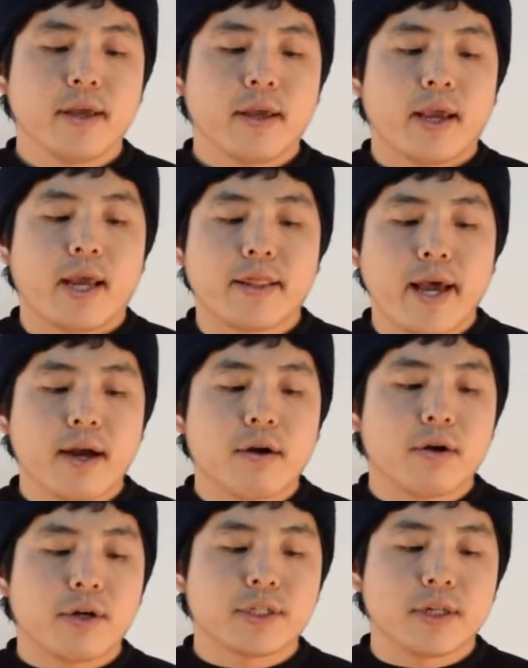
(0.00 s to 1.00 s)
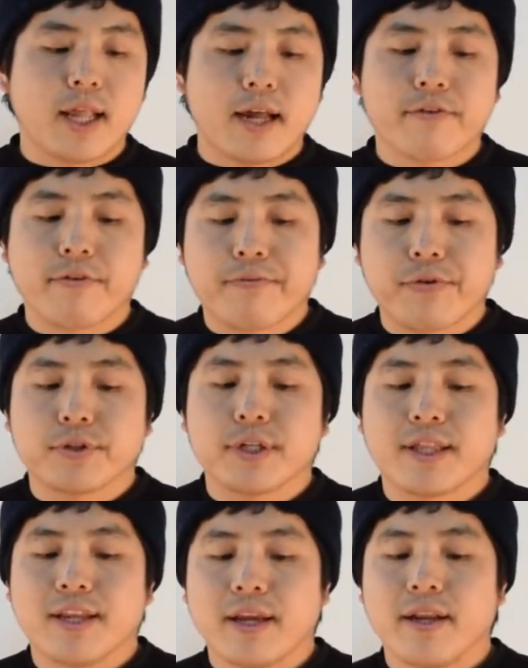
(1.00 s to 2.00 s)
And that caused a lot of confusion
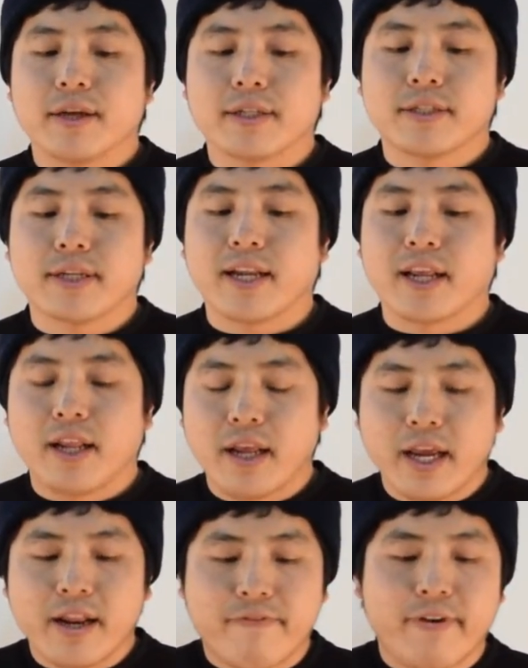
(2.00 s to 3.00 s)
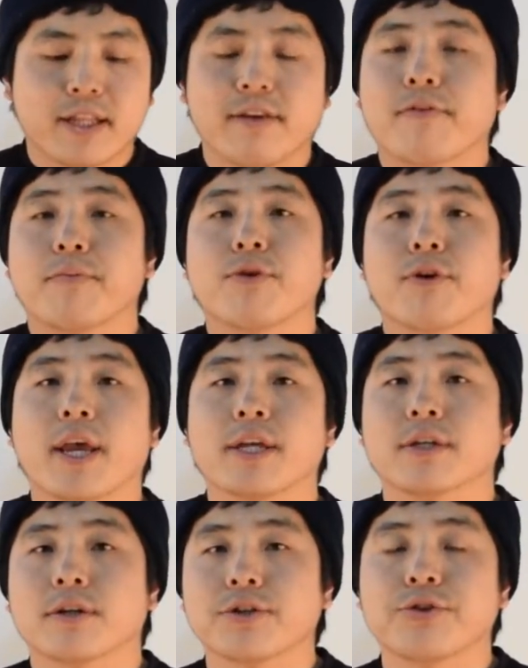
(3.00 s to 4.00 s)
and tedious and ineffective
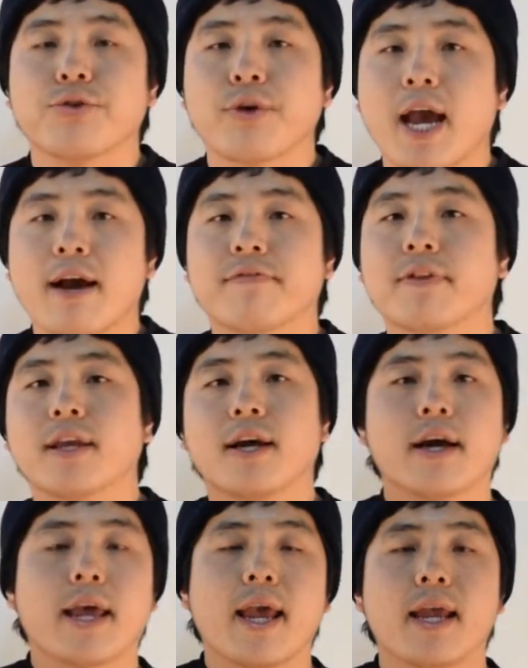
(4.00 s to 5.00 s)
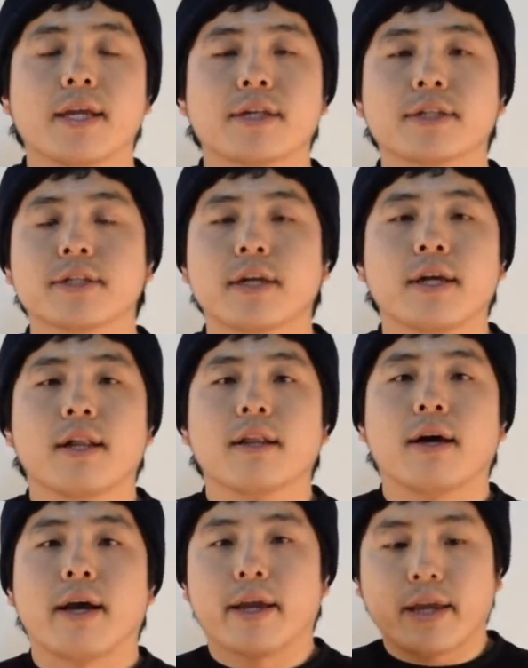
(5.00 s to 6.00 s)
communication, because you have DIAs
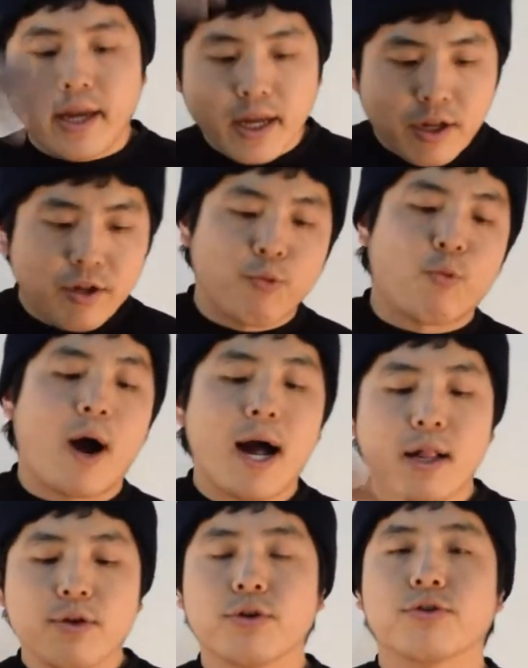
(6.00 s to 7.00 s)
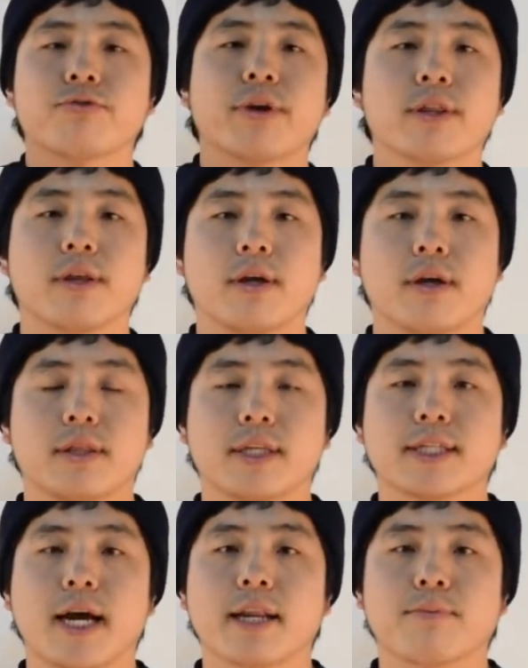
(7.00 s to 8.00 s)
like while you're doing the
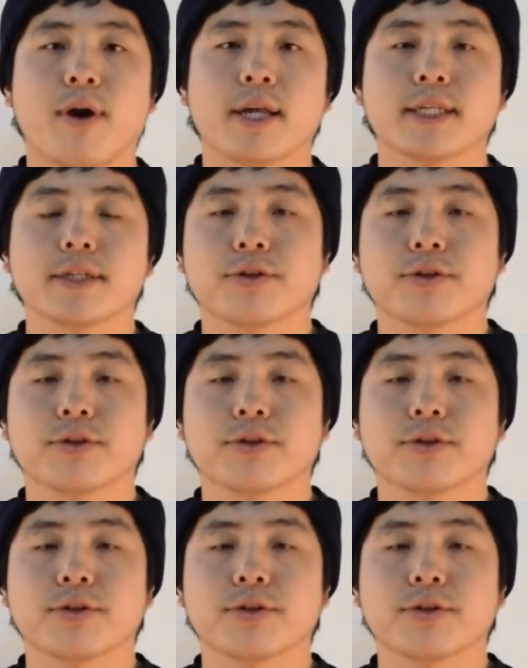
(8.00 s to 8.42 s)
designing process.